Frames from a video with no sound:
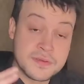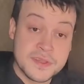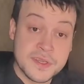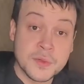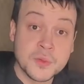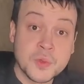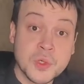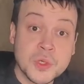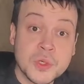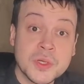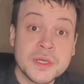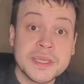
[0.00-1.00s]
The
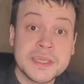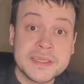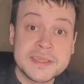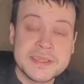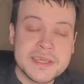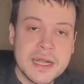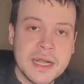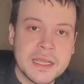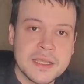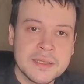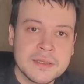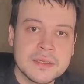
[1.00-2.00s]
war
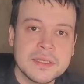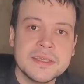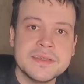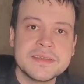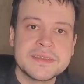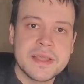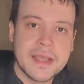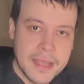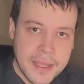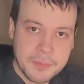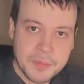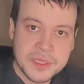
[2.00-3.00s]
inside is
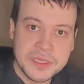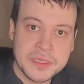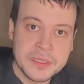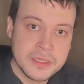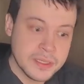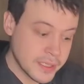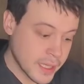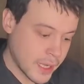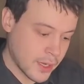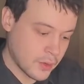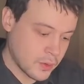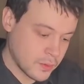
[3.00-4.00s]
happening
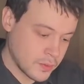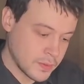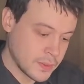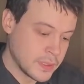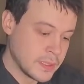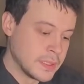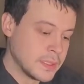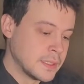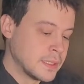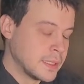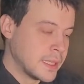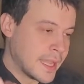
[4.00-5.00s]
now.
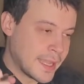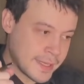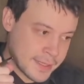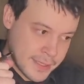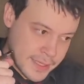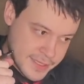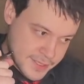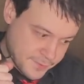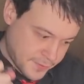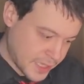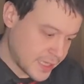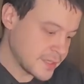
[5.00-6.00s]
And as
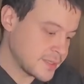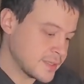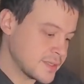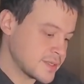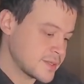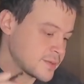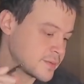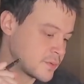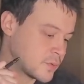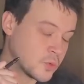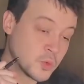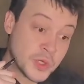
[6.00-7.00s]
spiders,
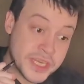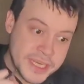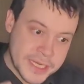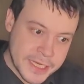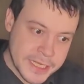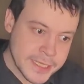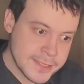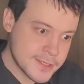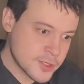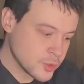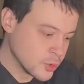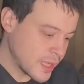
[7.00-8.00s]
we need
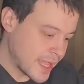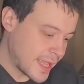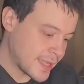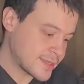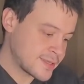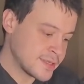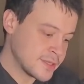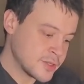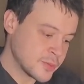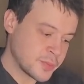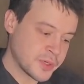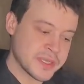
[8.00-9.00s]
to act in
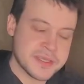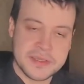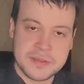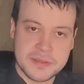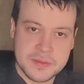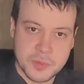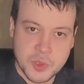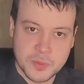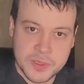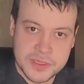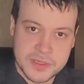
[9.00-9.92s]
the present moment.